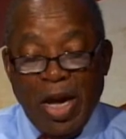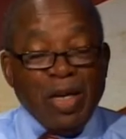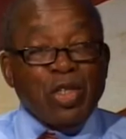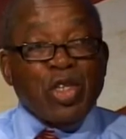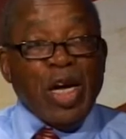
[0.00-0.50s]
I
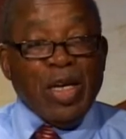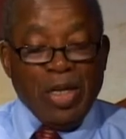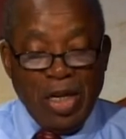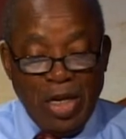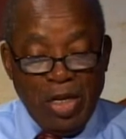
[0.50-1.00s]
understand
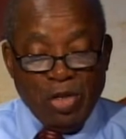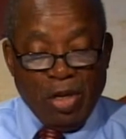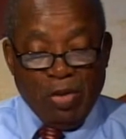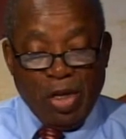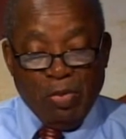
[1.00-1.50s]
the needs
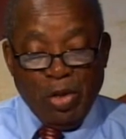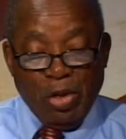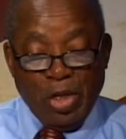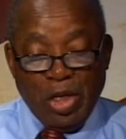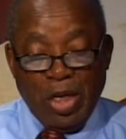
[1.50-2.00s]
of the
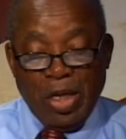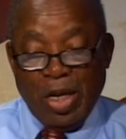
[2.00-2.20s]
community.